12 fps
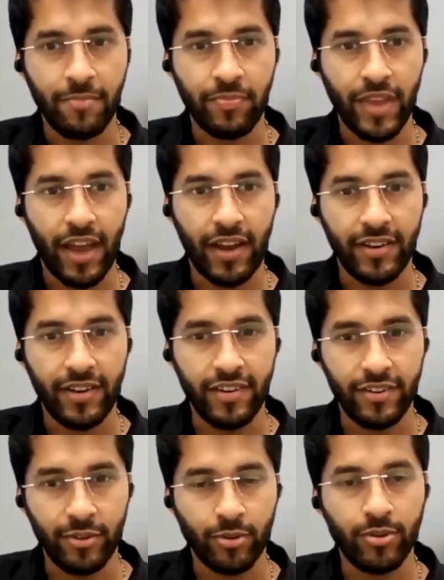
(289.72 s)
and
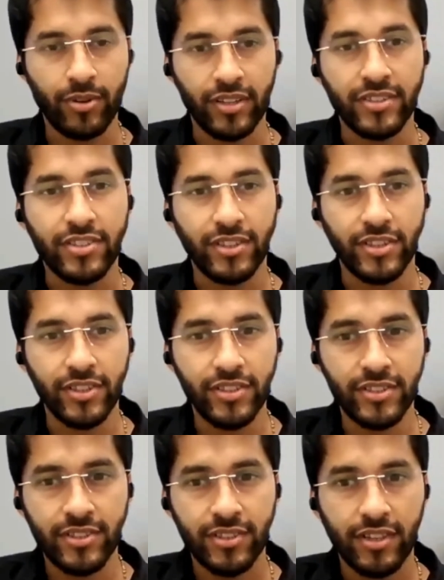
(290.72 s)

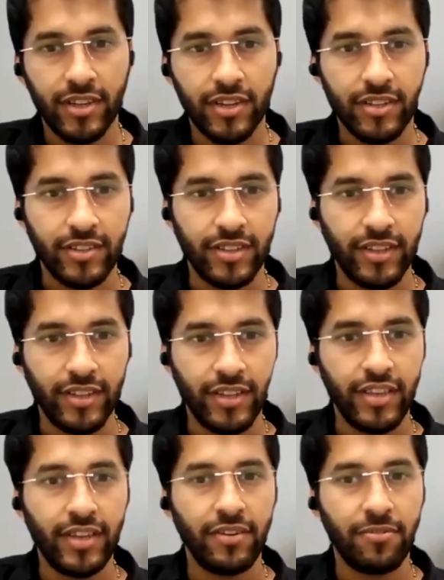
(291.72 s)
considers
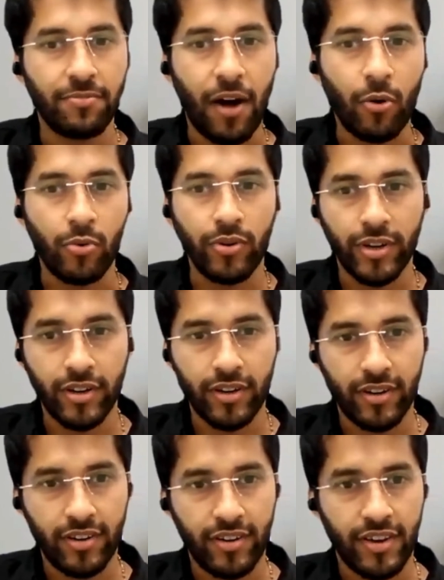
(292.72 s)
the
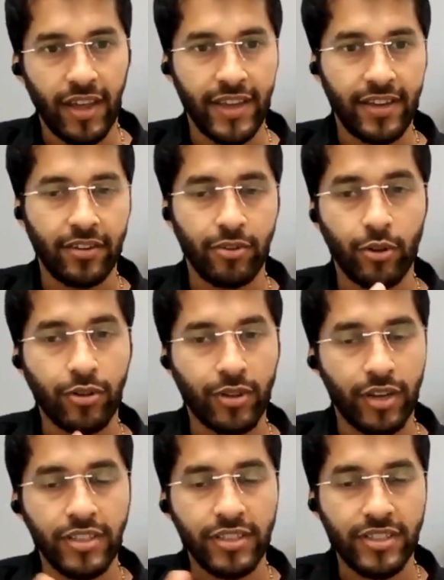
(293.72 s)
founder
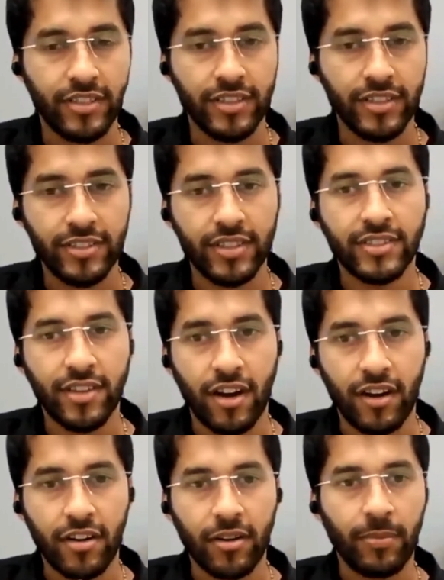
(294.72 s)
considers the
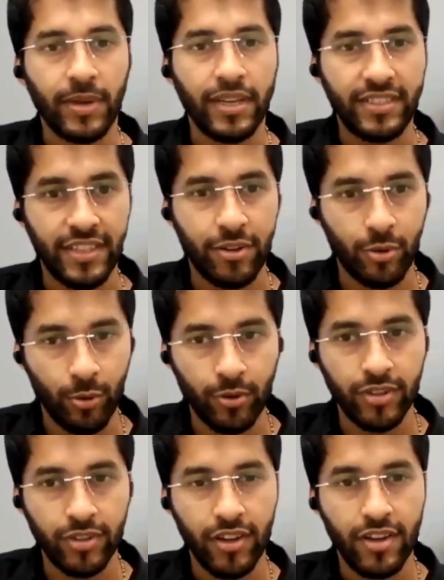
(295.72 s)
startup as their
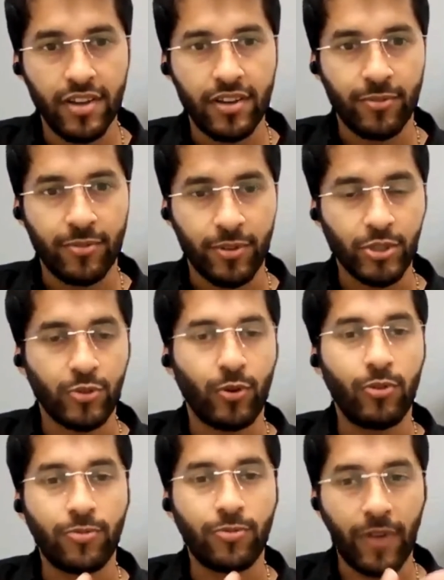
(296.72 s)
own. first of all,
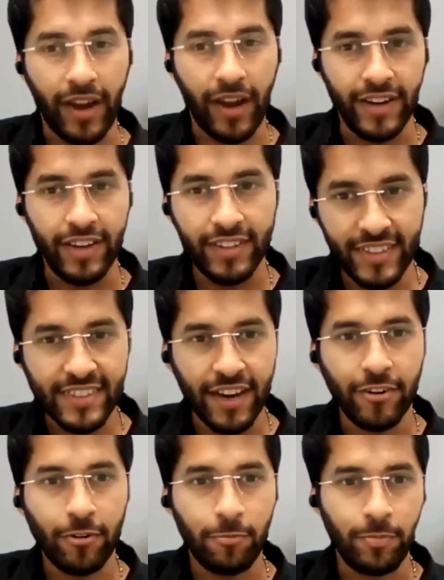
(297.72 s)
finding these kind
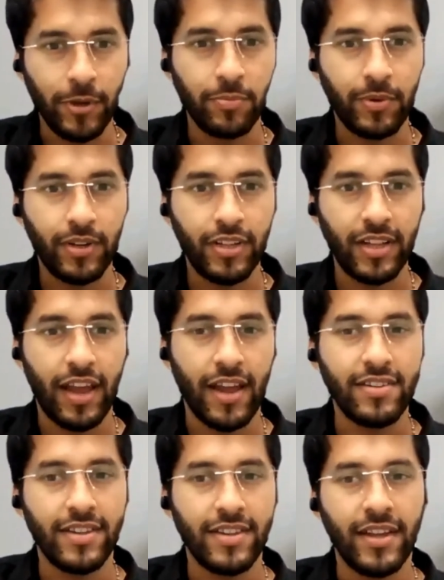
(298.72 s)
of people
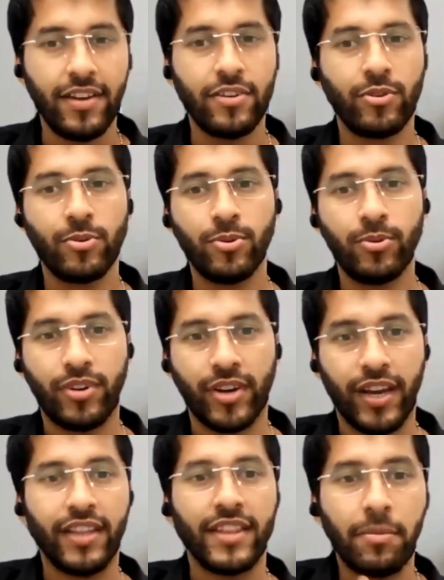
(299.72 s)
and then to
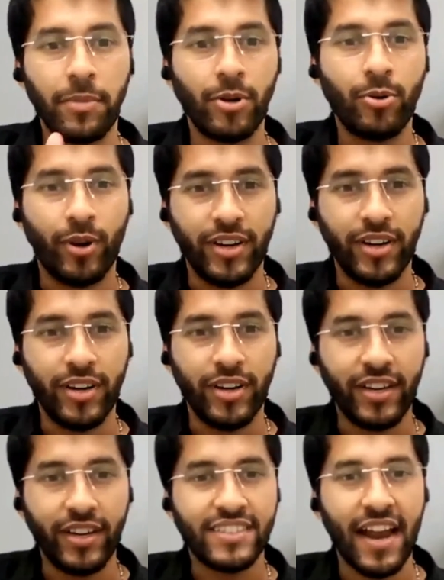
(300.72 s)
train them into
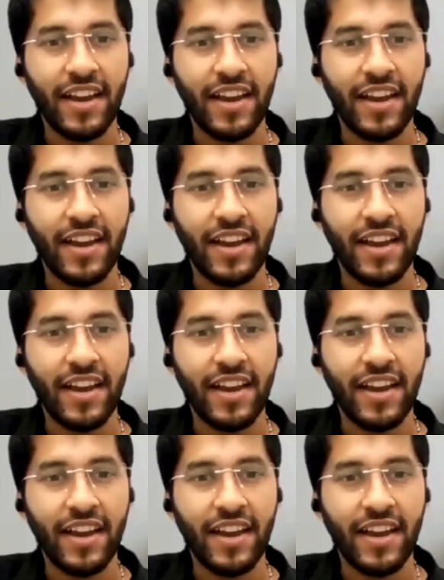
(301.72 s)
understanding